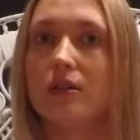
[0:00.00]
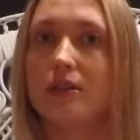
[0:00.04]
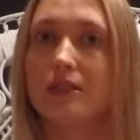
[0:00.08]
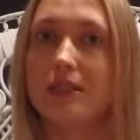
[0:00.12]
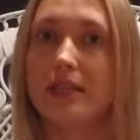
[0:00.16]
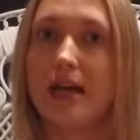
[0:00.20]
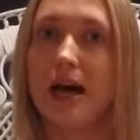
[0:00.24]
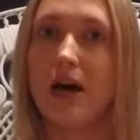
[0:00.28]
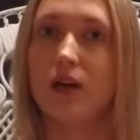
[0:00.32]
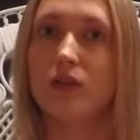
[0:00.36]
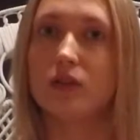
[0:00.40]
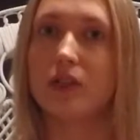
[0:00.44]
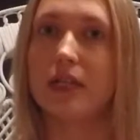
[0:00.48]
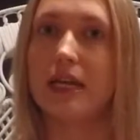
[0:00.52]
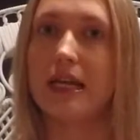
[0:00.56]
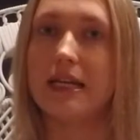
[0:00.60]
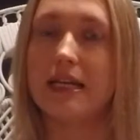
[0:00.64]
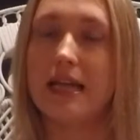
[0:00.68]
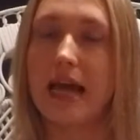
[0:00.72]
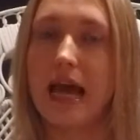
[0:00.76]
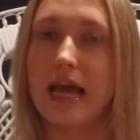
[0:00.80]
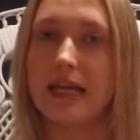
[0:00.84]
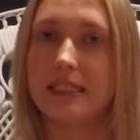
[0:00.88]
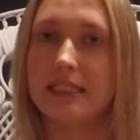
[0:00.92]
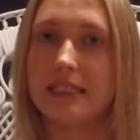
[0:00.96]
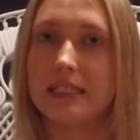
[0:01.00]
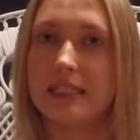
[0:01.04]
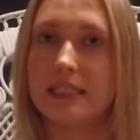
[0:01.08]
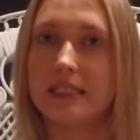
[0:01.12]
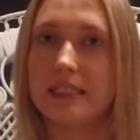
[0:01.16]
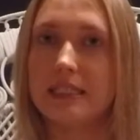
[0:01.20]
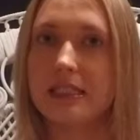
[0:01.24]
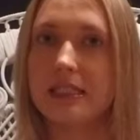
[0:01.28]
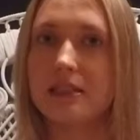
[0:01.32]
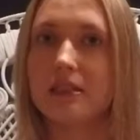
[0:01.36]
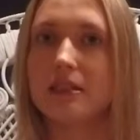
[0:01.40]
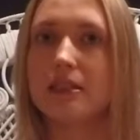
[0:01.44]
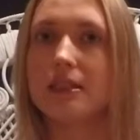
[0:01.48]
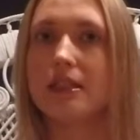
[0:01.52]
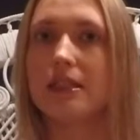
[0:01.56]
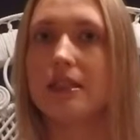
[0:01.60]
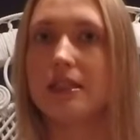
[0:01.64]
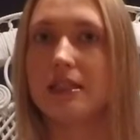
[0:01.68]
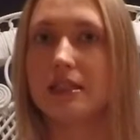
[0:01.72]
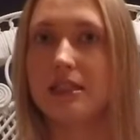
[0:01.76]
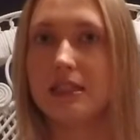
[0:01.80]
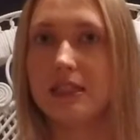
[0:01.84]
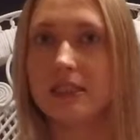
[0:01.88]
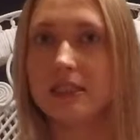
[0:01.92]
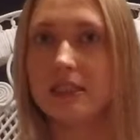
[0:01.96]
sound and essences,
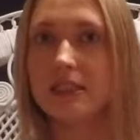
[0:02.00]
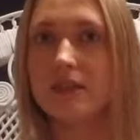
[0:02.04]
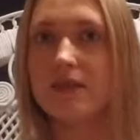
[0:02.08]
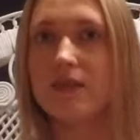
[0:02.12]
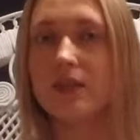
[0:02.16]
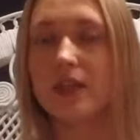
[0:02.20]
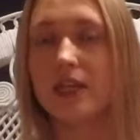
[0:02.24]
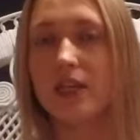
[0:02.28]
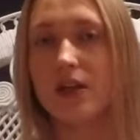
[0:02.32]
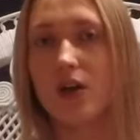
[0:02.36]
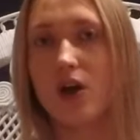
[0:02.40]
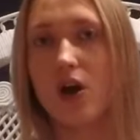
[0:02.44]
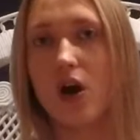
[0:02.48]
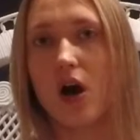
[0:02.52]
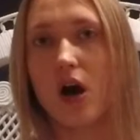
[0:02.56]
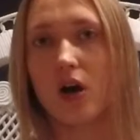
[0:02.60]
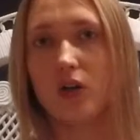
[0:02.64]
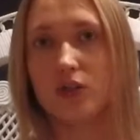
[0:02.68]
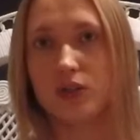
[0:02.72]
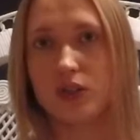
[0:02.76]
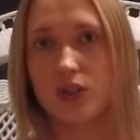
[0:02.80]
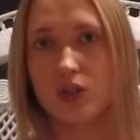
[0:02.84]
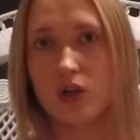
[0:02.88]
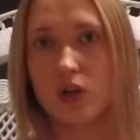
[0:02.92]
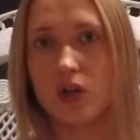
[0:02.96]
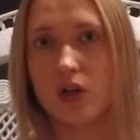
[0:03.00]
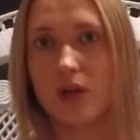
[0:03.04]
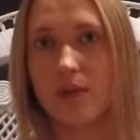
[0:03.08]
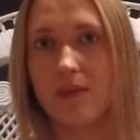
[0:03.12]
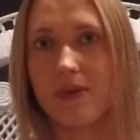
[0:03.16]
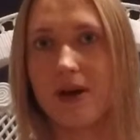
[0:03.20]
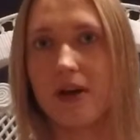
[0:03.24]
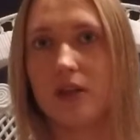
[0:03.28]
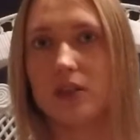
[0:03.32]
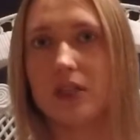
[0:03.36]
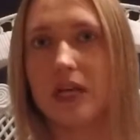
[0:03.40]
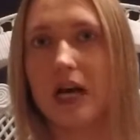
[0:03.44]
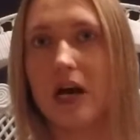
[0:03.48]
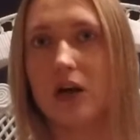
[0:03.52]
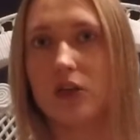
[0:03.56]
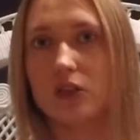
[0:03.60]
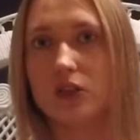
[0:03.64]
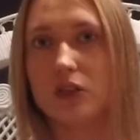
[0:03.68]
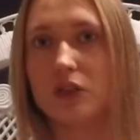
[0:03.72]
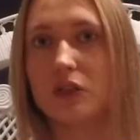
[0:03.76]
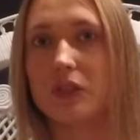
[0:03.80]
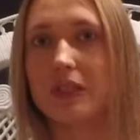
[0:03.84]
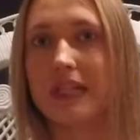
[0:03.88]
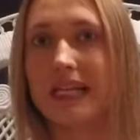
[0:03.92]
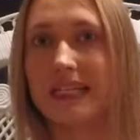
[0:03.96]
in this video I'll talk about how
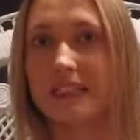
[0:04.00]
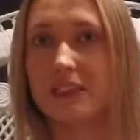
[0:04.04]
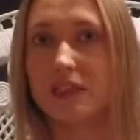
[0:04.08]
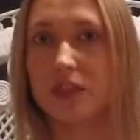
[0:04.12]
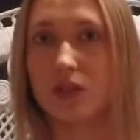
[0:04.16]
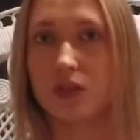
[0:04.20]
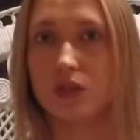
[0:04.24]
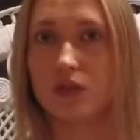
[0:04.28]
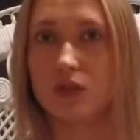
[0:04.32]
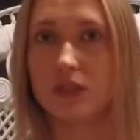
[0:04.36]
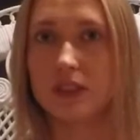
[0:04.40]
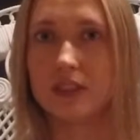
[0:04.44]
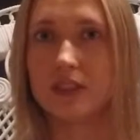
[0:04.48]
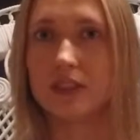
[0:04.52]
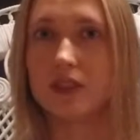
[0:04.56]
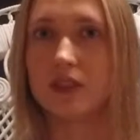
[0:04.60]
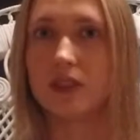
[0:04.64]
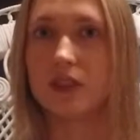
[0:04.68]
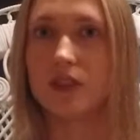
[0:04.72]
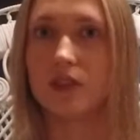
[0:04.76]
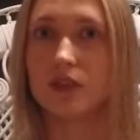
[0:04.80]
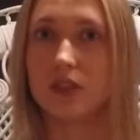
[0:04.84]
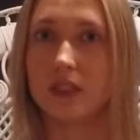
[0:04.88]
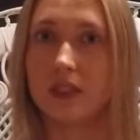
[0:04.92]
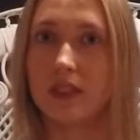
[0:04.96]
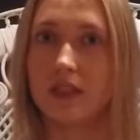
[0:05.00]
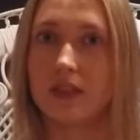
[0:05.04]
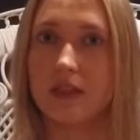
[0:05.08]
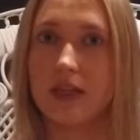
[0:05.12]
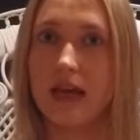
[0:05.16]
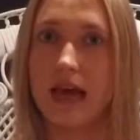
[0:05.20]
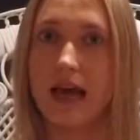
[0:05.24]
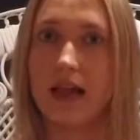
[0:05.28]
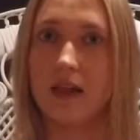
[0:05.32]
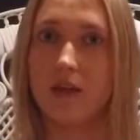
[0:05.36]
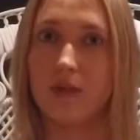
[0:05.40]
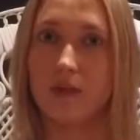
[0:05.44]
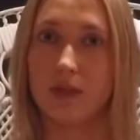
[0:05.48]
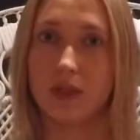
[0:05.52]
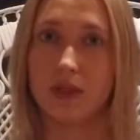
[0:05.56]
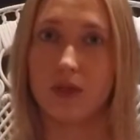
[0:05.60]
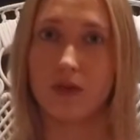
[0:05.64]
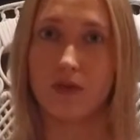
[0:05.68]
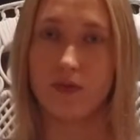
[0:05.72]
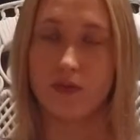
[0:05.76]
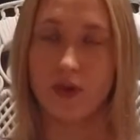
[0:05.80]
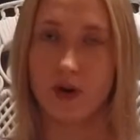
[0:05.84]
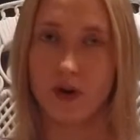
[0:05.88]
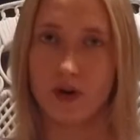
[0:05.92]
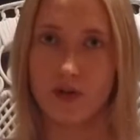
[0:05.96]
to cleanse your crystal using the element
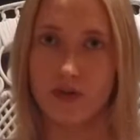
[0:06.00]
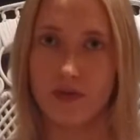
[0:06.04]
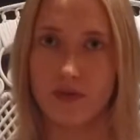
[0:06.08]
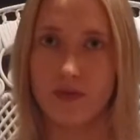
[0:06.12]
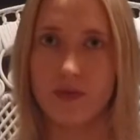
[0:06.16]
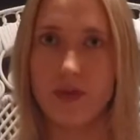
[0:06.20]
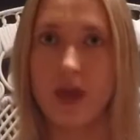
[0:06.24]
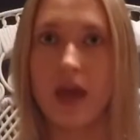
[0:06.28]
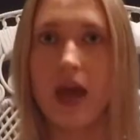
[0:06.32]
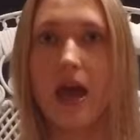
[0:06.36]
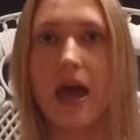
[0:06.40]
of earth.